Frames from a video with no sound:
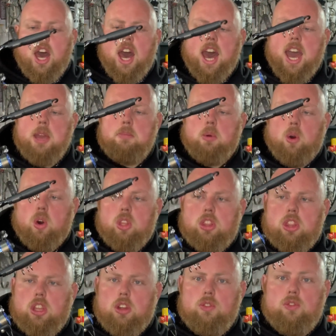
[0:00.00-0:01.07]
I bought
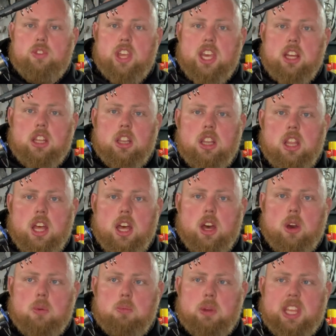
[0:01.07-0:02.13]
the reel
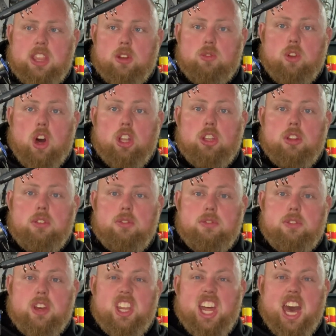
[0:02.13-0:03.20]
with a rod
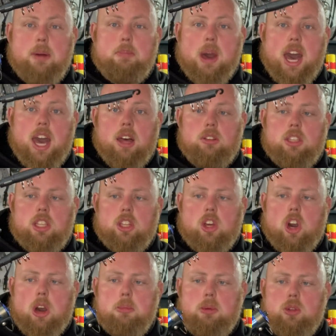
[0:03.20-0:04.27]
for £1 in the
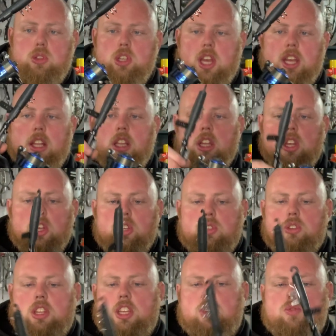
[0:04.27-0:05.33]
car boot sale.
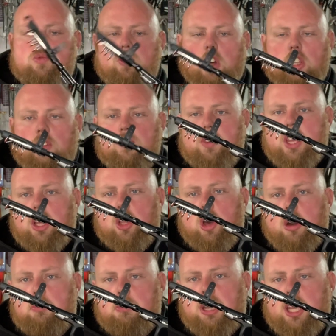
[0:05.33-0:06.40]
So this rod and reel
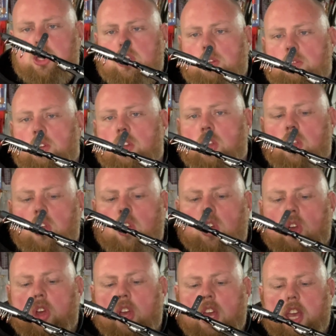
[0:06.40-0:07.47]
combination
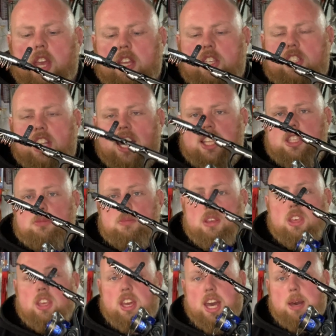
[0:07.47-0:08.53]
stands
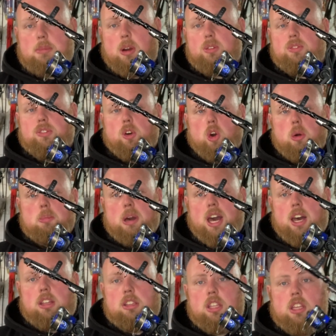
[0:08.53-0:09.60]
me about
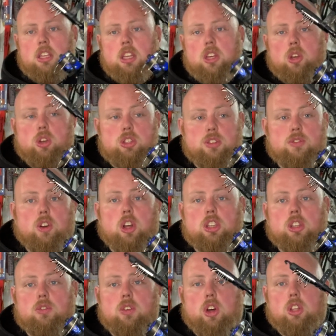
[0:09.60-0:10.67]
£4 because I've got
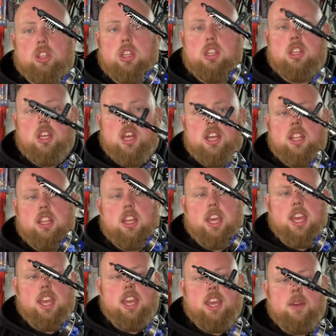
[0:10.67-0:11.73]
the rod
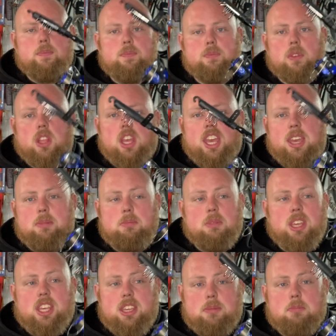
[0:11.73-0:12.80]
in
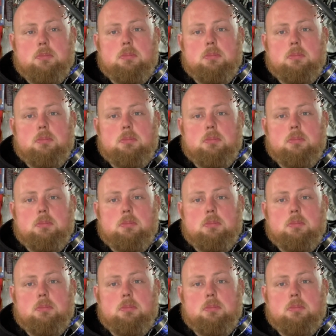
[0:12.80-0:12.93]
me